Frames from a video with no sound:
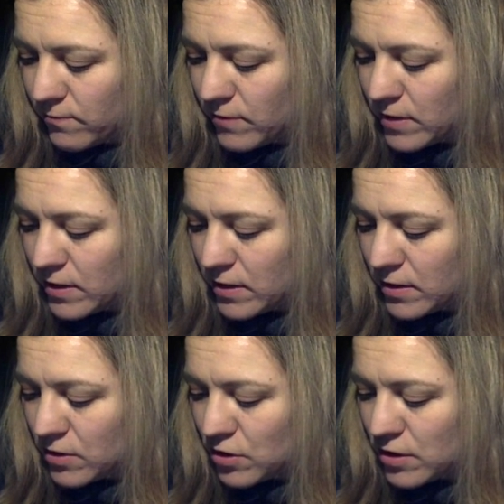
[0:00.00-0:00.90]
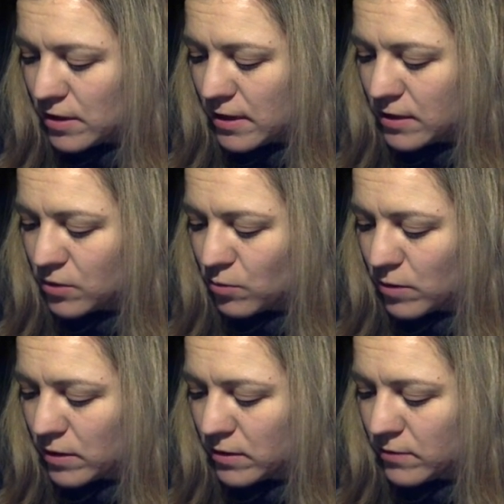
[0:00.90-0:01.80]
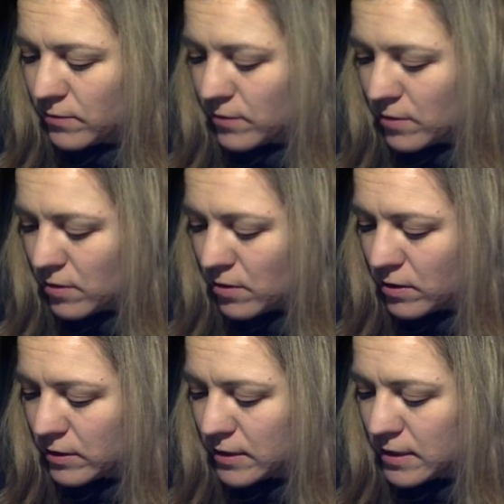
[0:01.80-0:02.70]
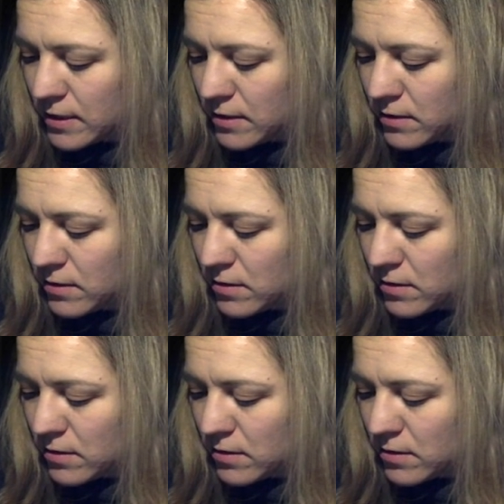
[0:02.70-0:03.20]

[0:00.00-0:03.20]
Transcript: VGS1 RD,